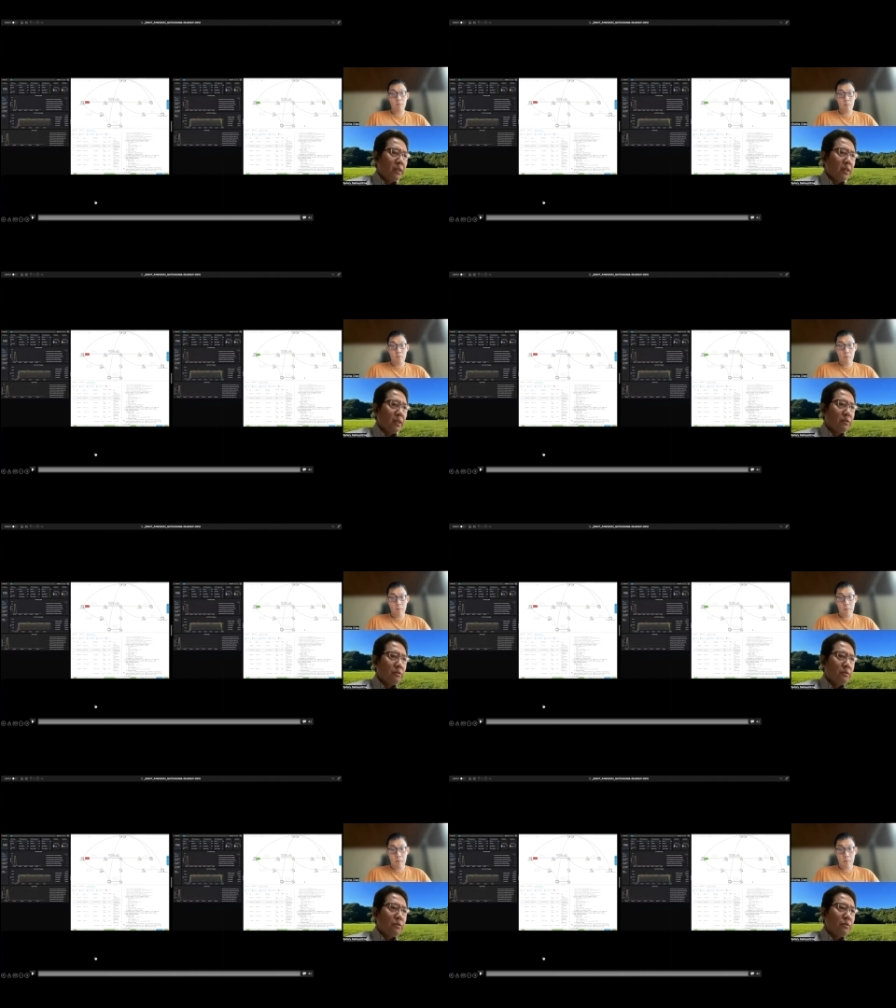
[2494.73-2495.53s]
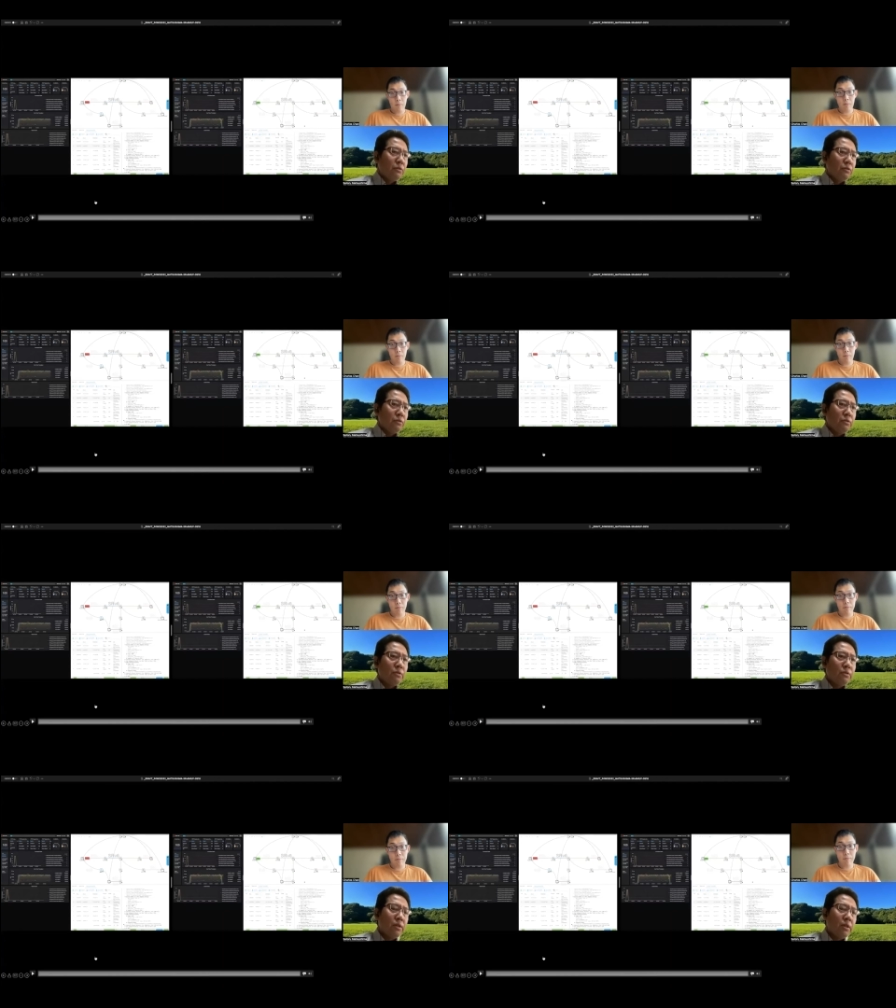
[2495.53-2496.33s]
good to
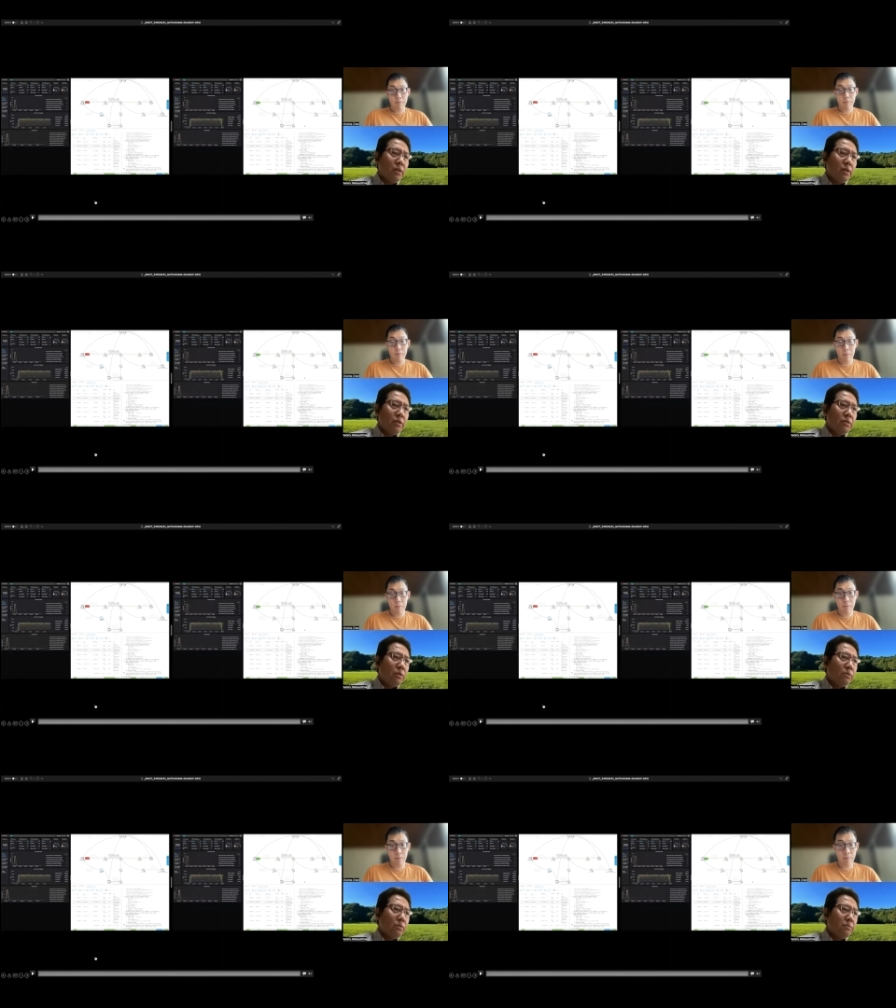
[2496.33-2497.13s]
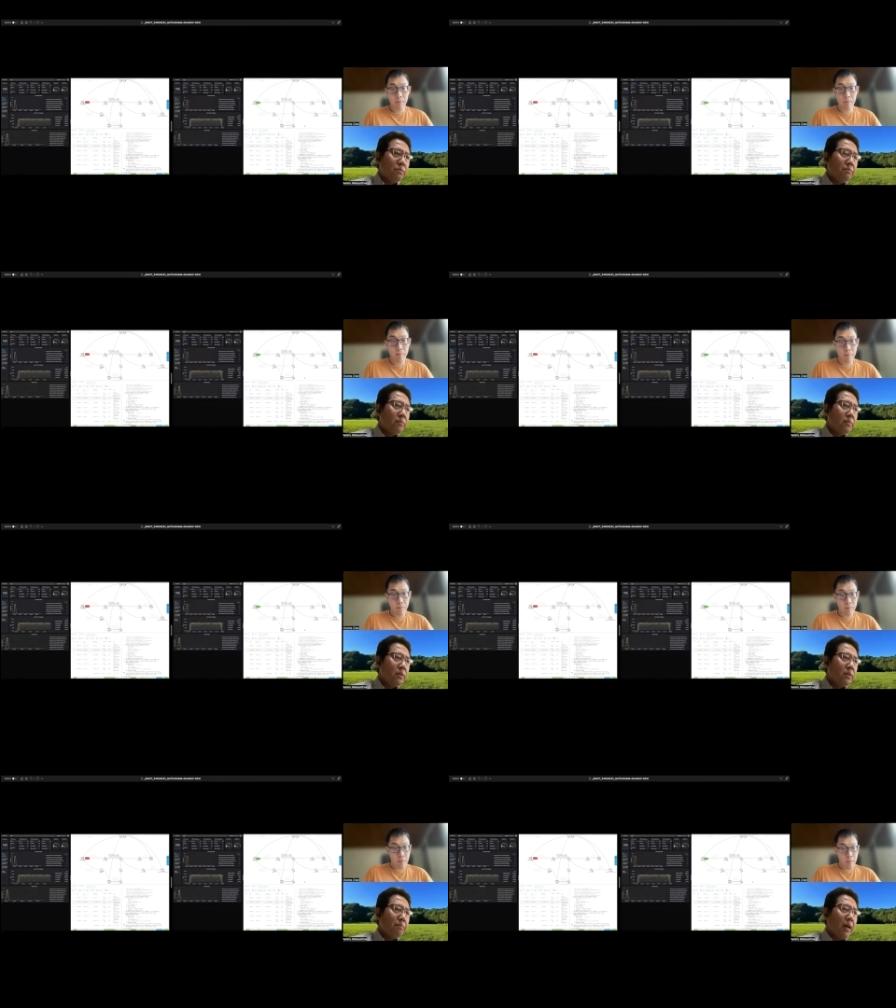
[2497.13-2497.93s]
show
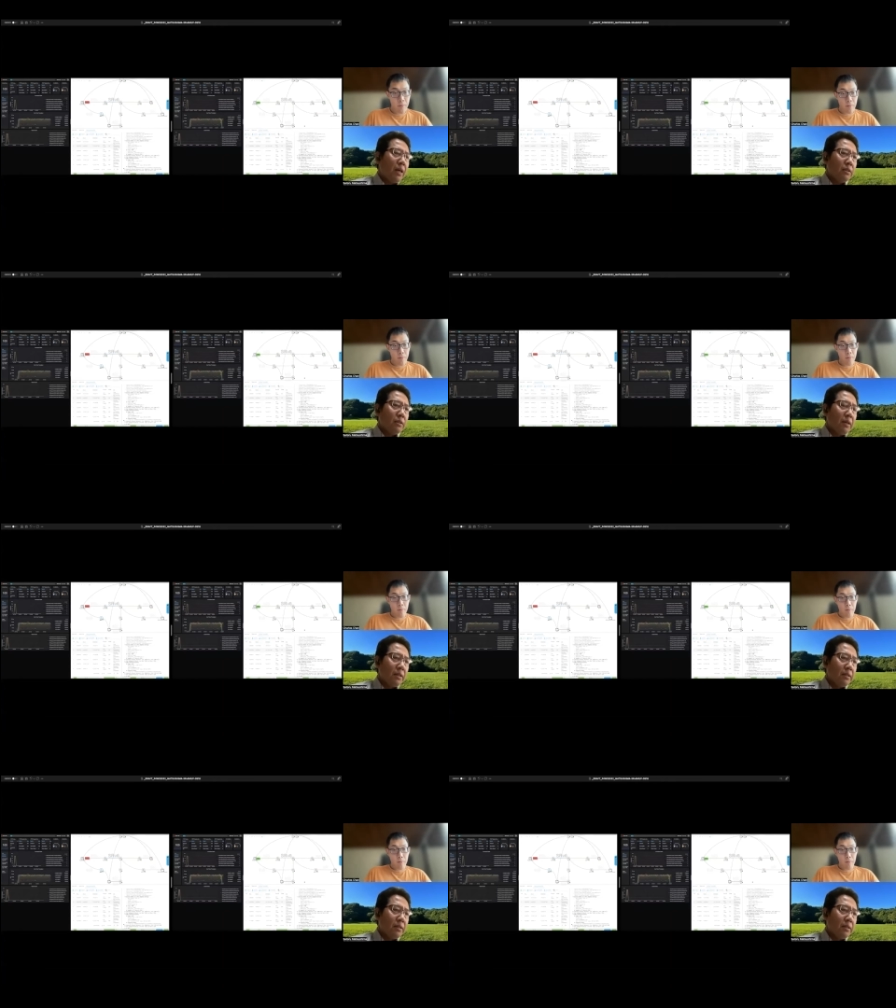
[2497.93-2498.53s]
the packet path